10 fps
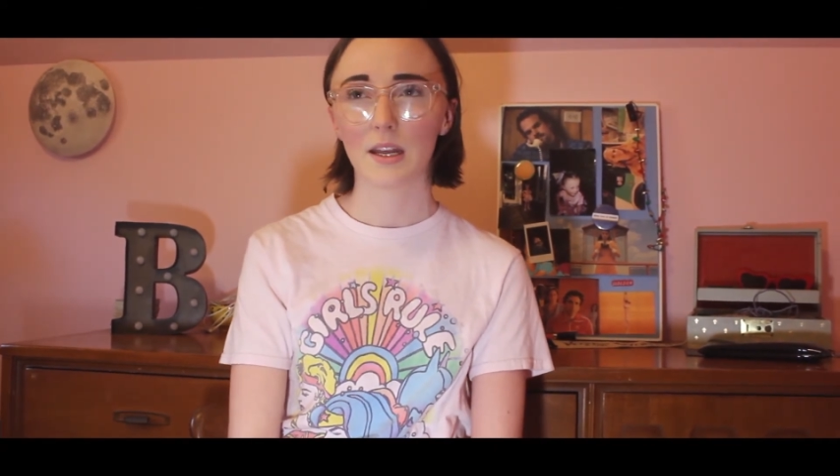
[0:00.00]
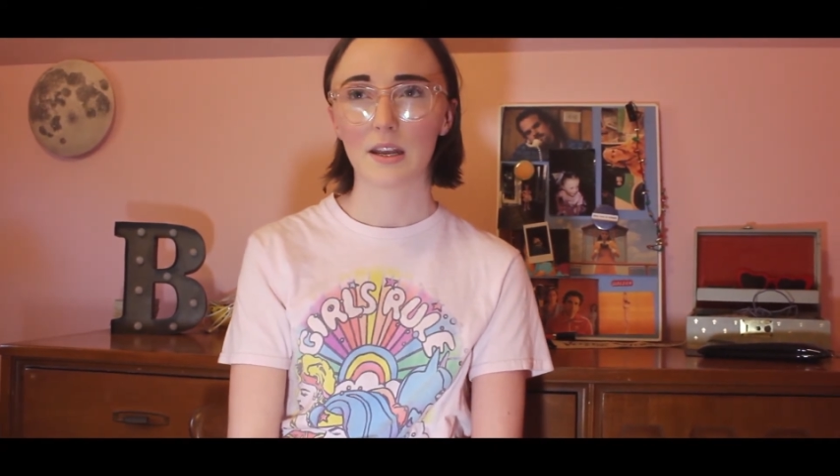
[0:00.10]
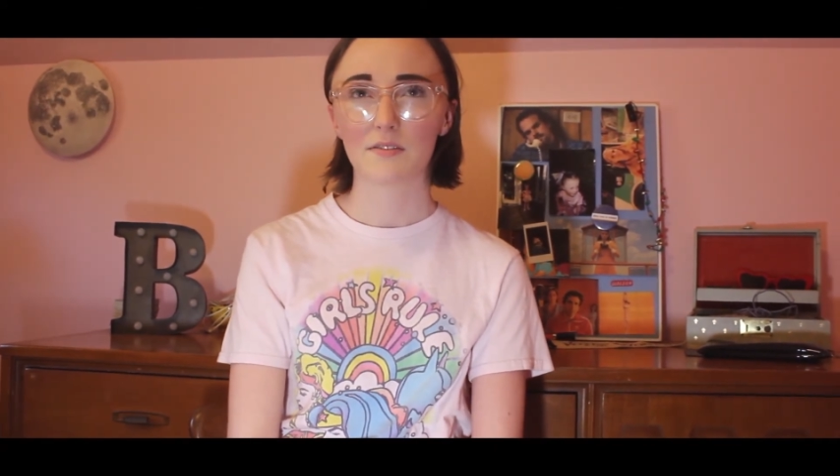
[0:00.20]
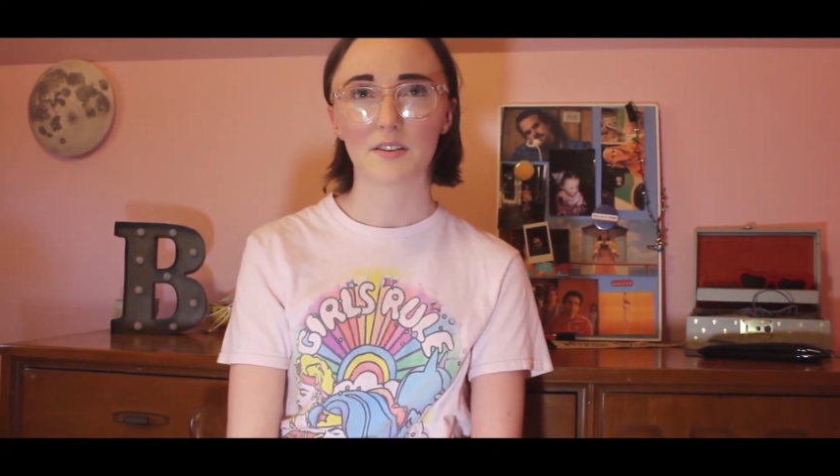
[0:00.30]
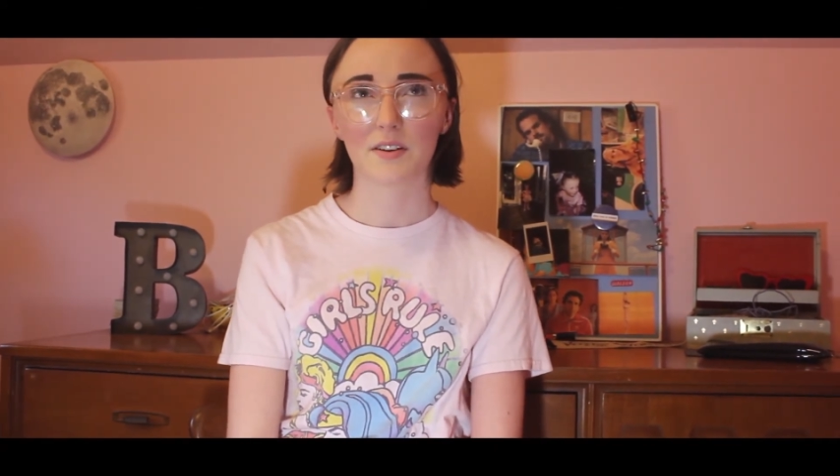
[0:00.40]

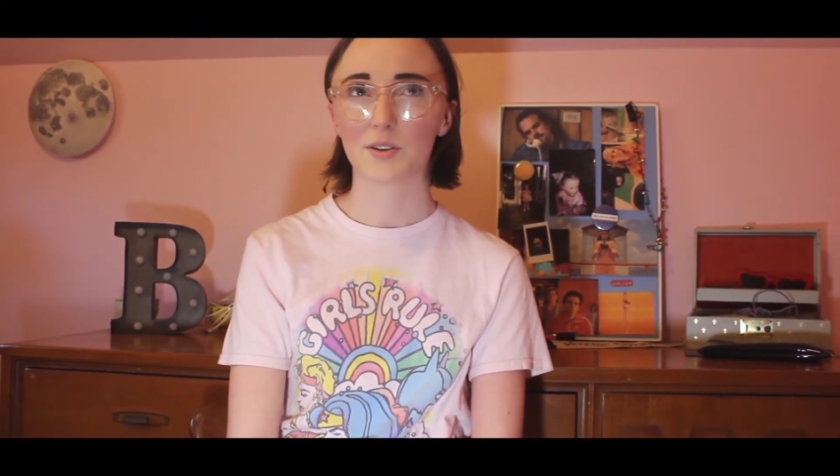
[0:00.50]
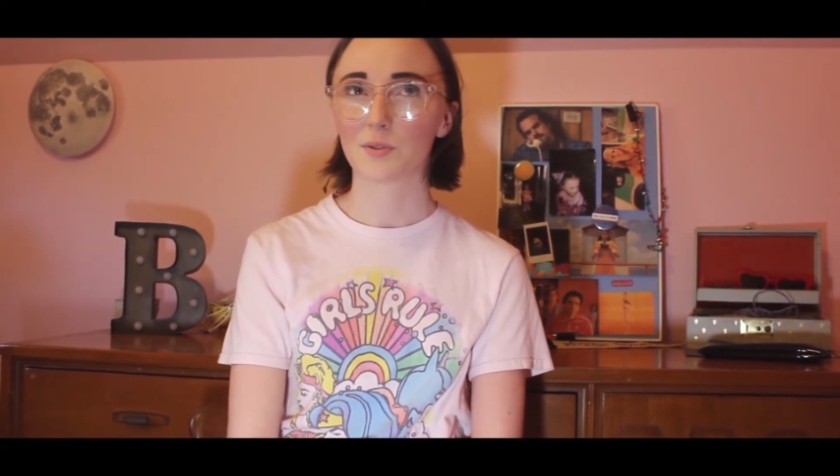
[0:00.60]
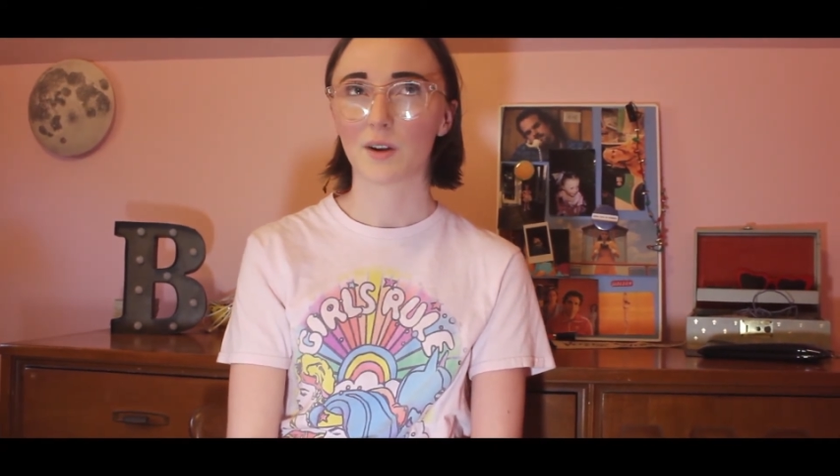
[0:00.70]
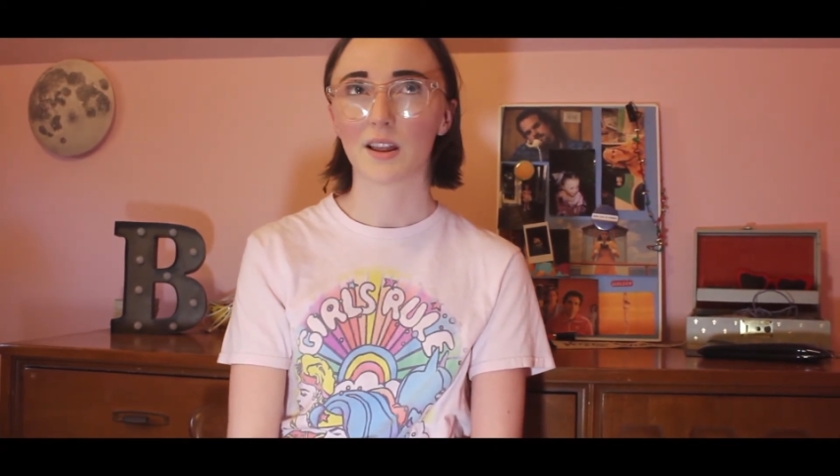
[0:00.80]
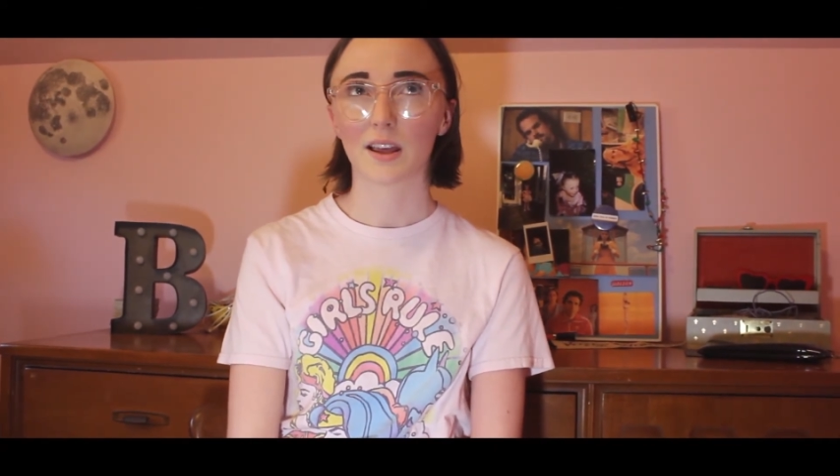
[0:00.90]
even if I
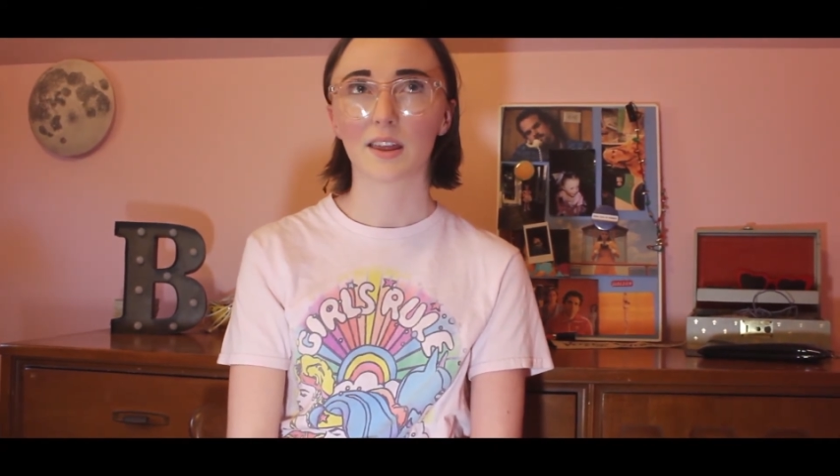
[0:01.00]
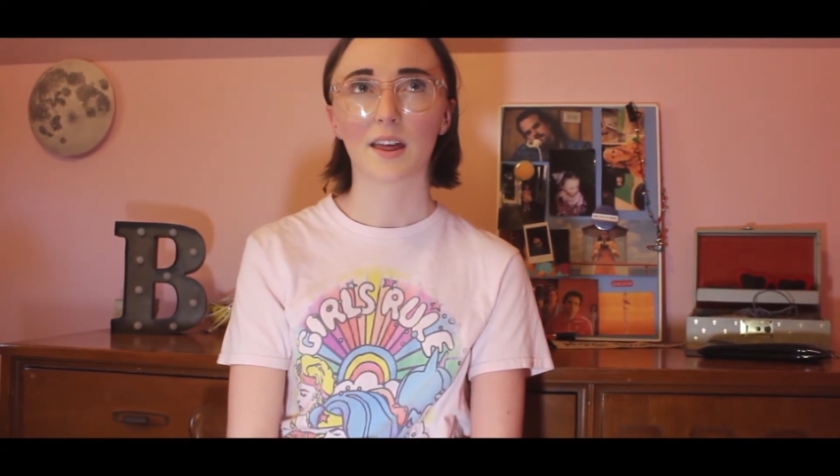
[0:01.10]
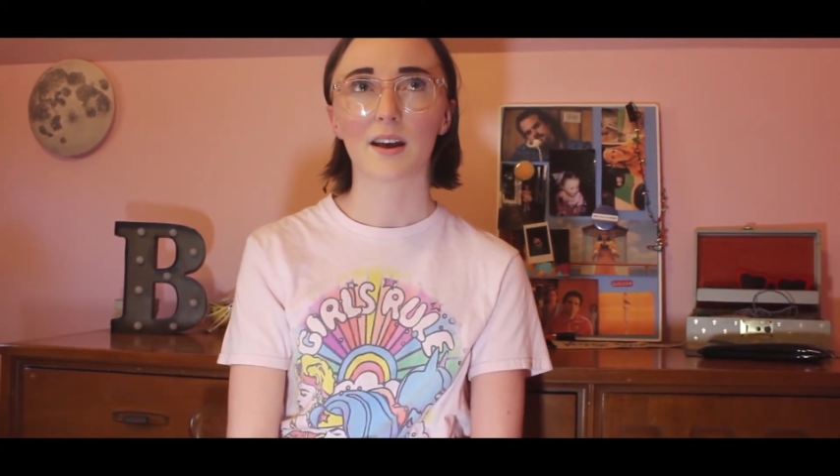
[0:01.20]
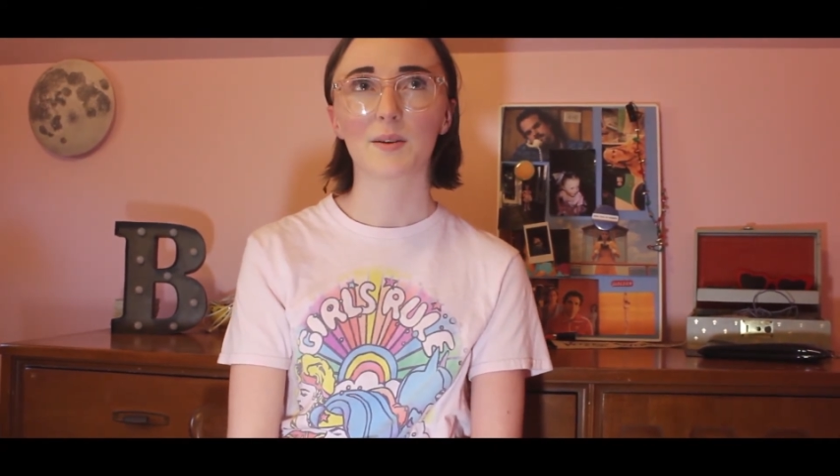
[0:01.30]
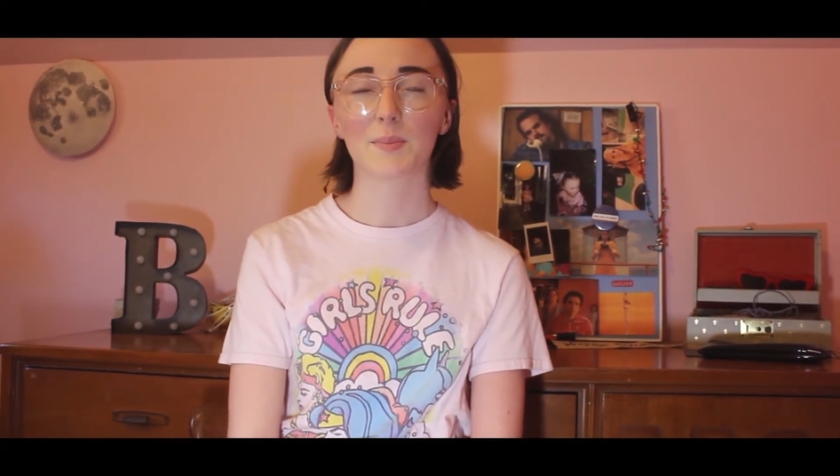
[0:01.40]
don't write like that.